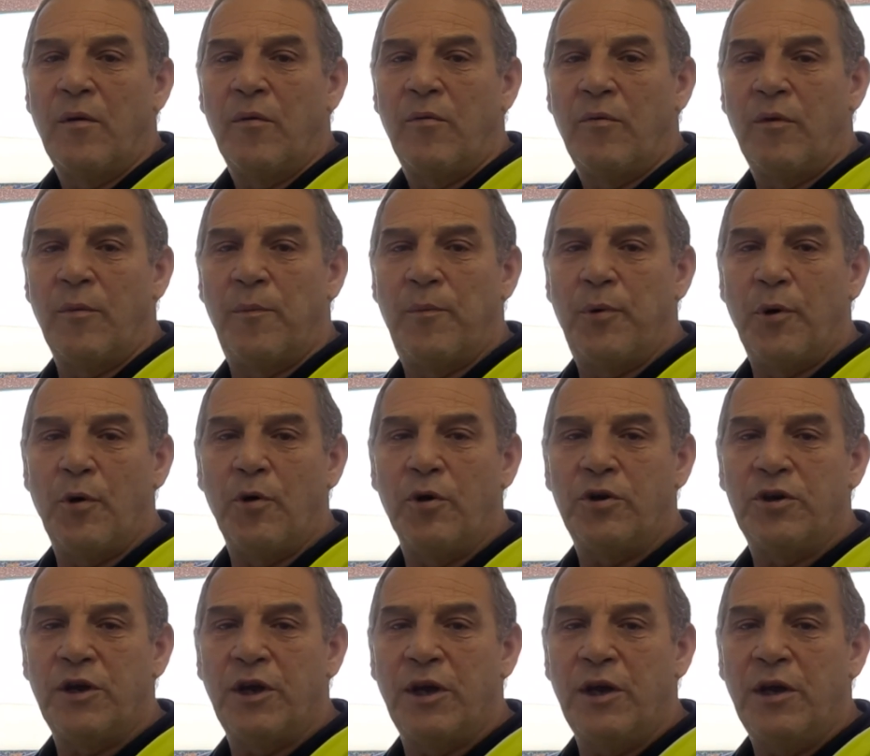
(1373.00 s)

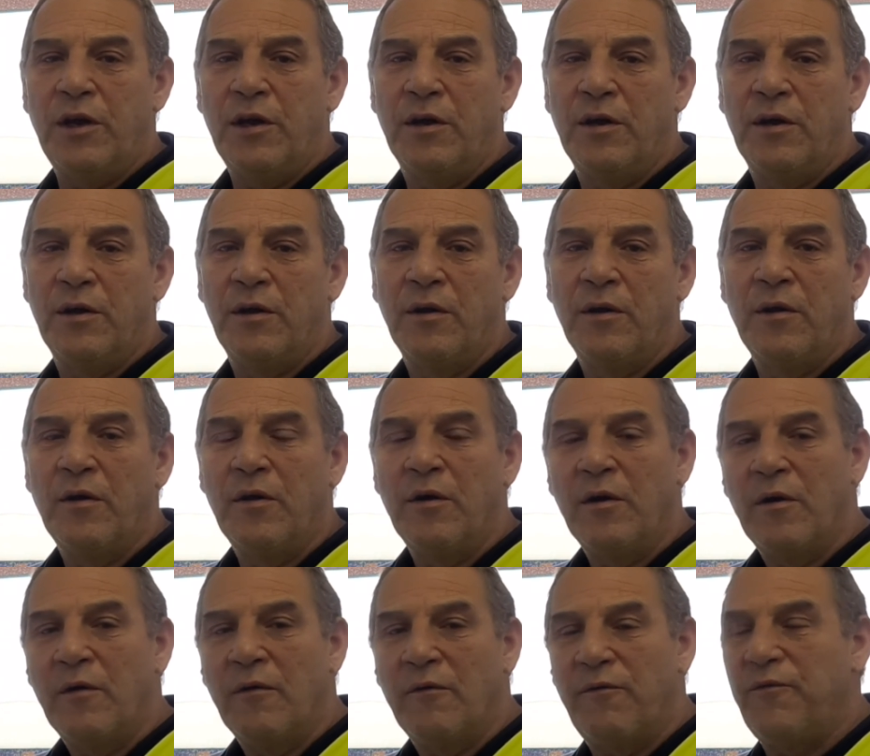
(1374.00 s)
Reporting
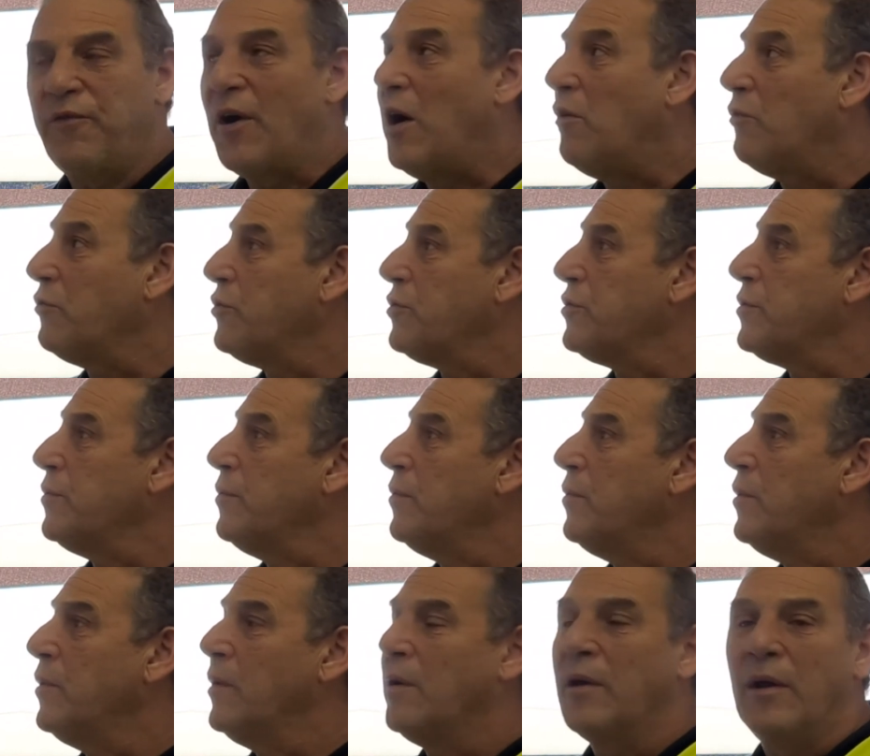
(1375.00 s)
faults
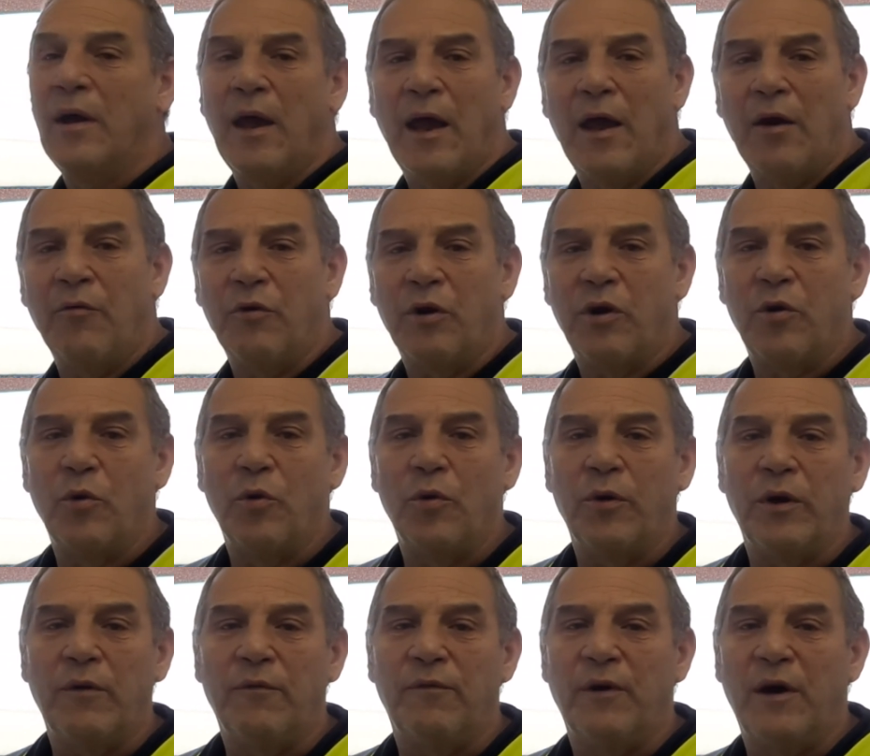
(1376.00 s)
and
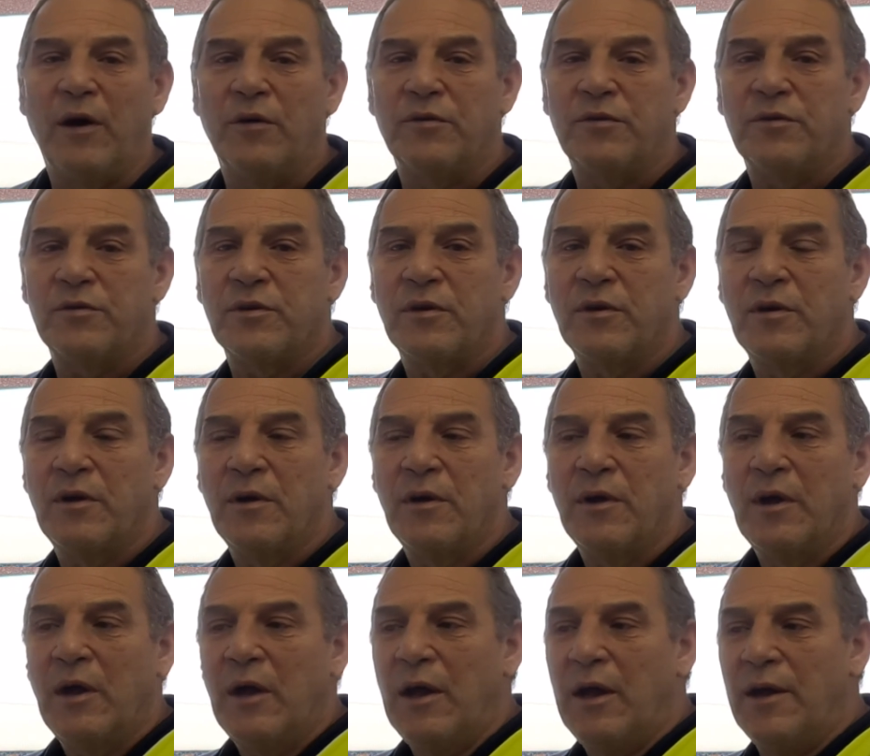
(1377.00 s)
recording faults.
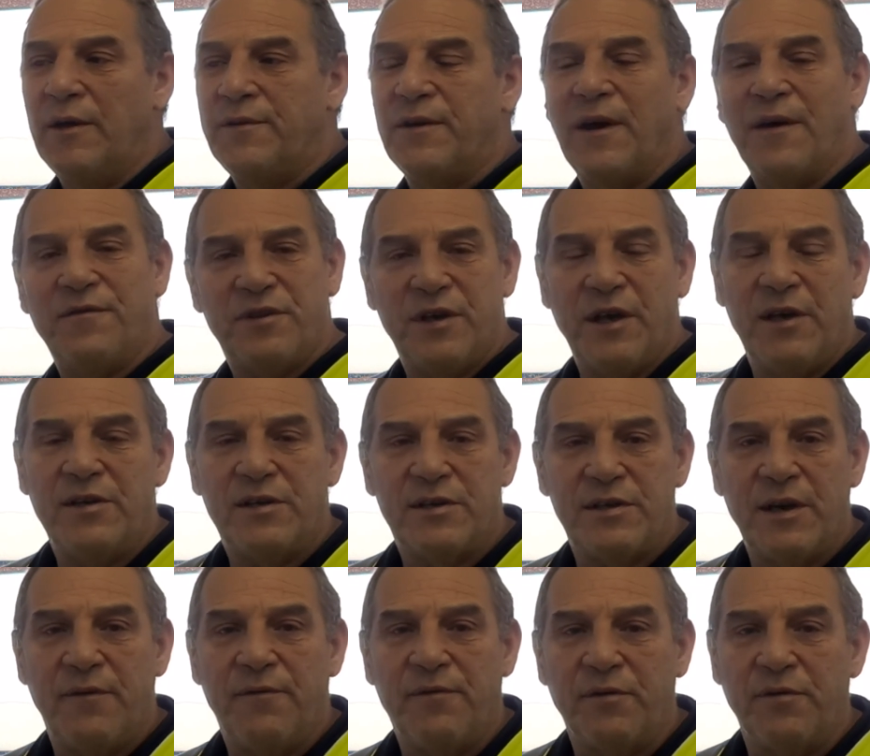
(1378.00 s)
As I've said
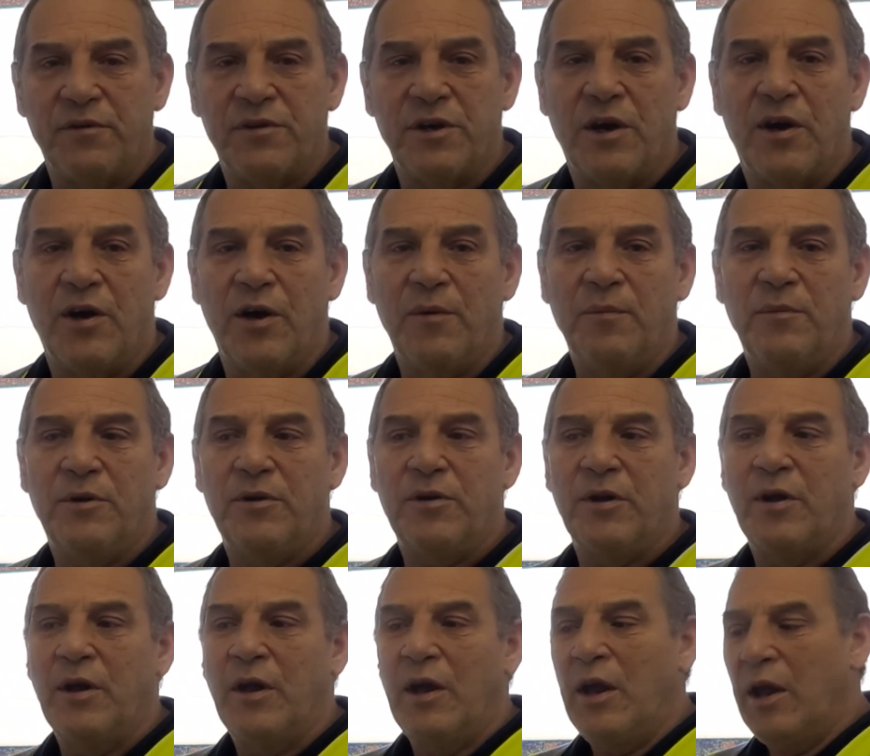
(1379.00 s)
several times,
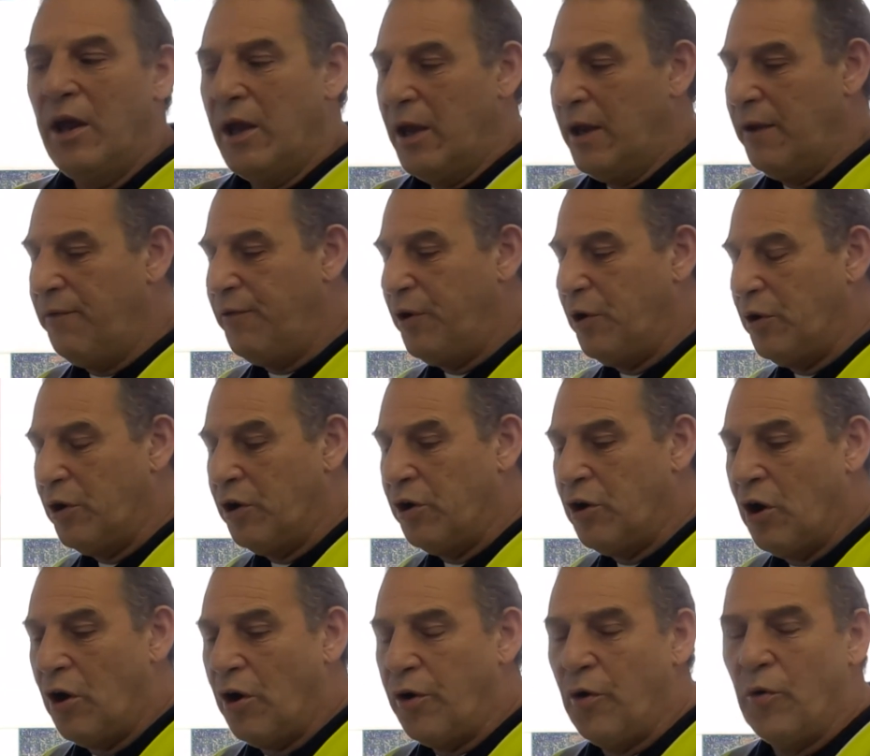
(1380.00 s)
if you're
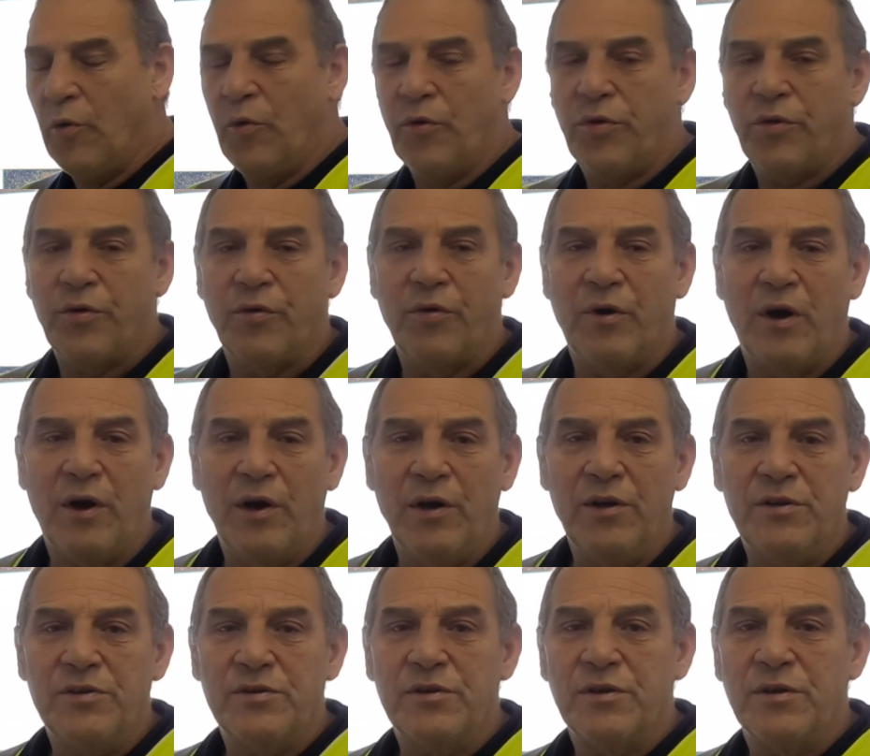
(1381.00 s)
not
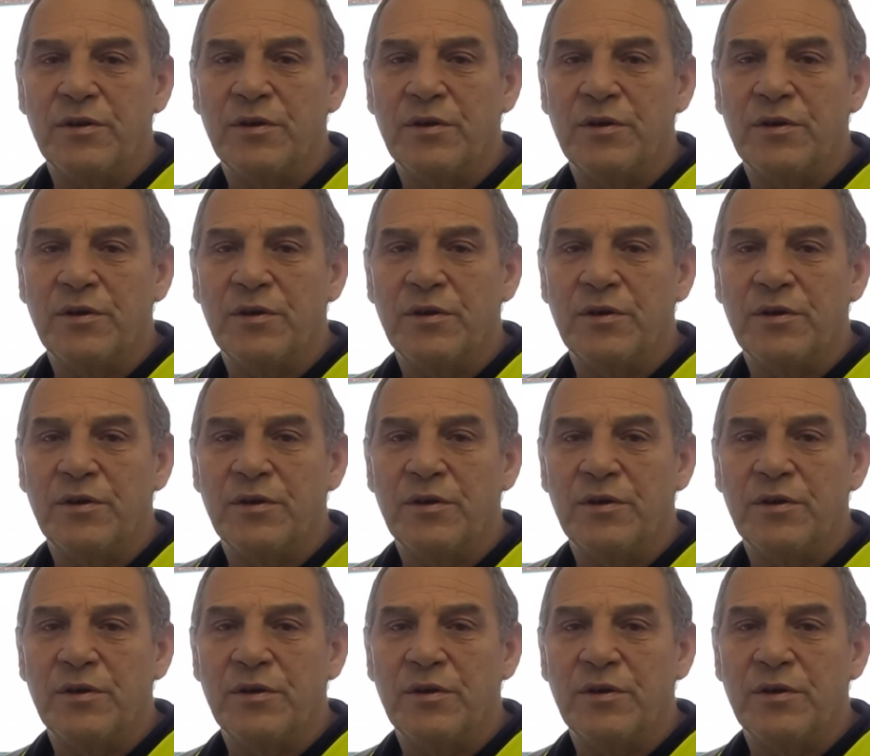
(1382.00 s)
authorised